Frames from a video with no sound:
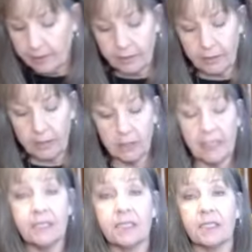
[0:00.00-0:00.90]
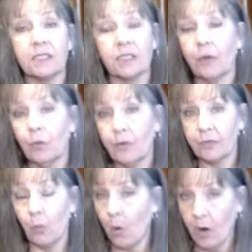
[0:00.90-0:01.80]
cleanse it with
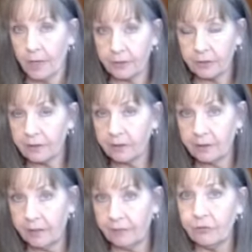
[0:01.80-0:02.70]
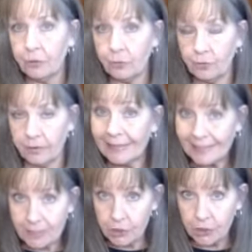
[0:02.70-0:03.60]
water if you need
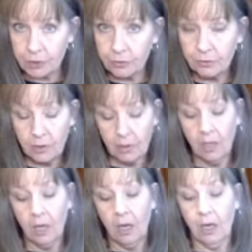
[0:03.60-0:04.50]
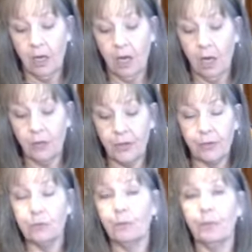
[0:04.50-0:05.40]
to, although
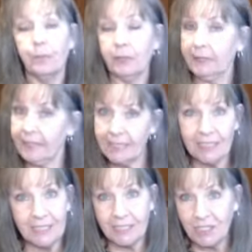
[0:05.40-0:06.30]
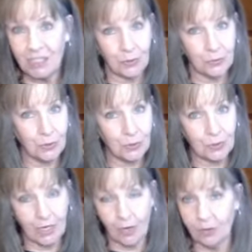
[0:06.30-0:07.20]
please don't use
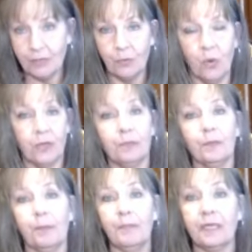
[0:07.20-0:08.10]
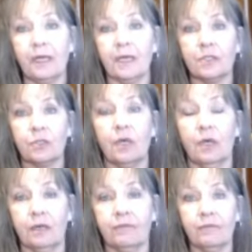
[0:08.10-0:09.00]
holy water because
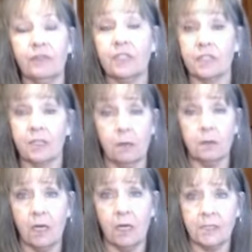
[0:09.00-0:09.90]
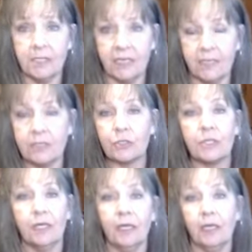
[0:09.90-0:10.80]
the salt content
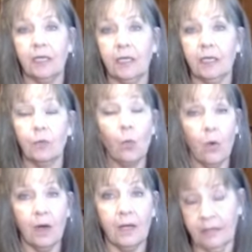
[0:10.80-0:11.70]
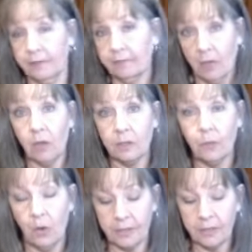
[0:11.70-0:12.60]
in holy
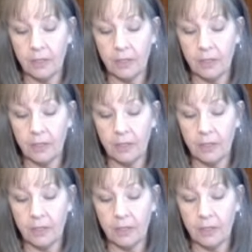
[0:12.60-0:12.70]
water,